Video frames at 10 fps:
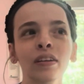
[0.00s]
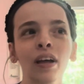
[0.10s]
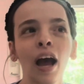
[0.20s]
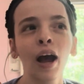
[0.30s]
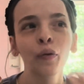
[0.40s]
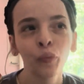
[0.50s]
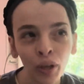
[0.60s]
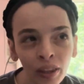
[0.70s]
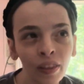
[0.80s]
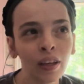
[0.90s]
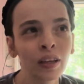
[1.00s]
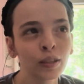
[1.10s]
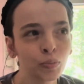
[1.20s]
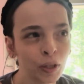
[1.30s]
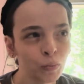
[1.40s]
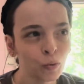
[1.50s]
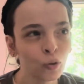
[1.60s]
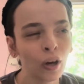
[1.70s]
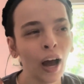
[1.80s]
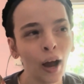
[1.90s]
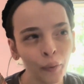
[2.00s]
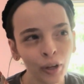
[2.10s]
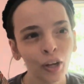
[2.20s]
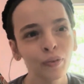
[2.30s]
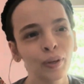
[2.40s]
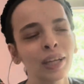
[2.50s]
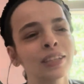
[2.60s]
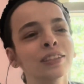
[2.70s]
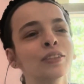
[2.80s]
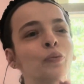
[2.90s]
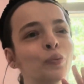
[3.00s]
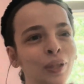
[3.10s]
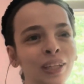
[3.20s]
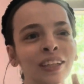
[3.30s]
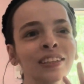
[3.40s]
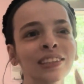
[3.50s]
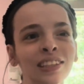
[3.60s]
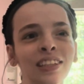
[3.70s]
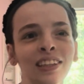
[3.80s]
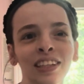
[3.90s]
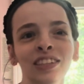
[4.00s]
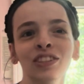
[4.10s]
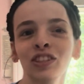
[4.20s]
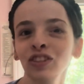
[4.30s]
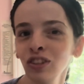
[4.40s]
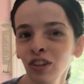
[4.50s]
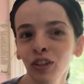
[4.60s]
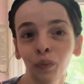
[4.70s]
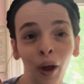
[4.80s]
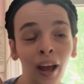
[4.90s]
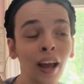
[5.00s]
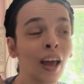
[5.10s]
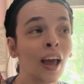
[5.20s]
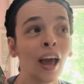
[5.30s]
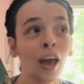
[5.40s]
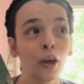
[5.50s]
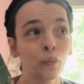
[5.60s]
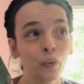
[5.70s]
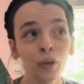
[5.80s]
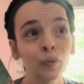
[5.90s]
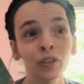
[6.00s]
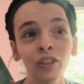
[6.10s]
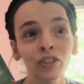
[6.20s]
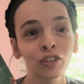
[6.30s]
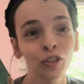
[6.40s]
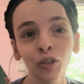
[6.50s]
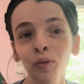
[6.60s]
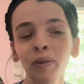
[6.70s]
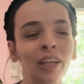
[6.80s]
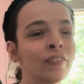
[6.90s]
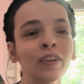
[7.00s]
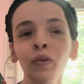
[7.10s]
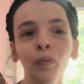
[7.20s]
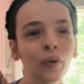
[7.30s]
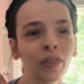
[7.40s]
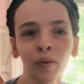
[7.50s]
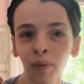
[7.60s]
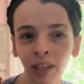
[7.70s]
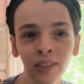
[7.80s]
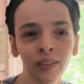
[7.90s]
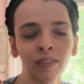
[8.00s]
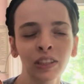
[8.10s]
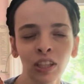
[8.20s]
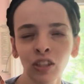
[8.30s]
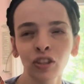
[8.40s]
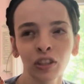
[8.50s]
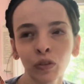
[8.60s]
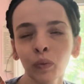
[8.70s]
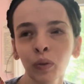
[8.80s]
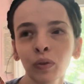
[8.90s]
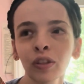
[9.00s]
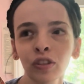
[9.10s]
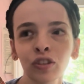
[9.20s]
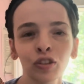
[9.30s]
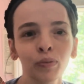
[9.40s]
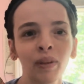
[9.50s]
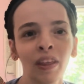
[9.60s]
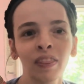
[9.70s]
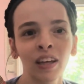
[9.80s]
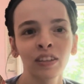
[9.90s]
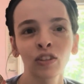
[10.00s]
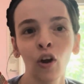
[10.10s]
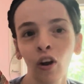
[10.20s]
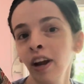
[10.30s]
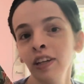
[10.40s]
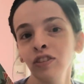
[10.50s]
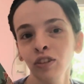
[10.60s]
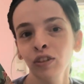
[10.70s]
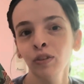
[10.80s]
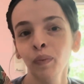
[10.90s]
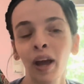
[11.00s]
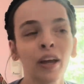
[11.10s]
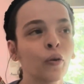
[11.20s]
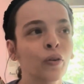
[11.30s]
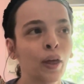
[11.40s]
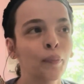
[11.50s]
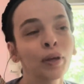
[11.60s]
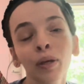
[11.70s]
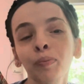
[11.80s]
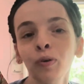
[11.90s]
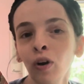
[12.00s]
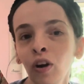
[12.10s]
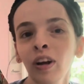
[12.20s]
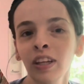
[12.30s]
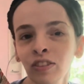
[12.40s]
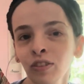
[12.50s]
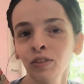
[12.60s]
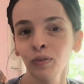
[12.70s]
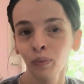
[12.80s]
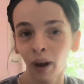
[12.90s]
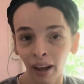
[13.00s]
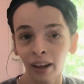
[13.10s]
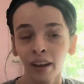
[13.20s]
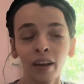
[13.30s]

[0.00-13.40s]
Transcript: how we think as people, how we are raised, we see things a certain way. And we will assume, even with the best of intentions, we will assume that things are a certain way or that people are a certain way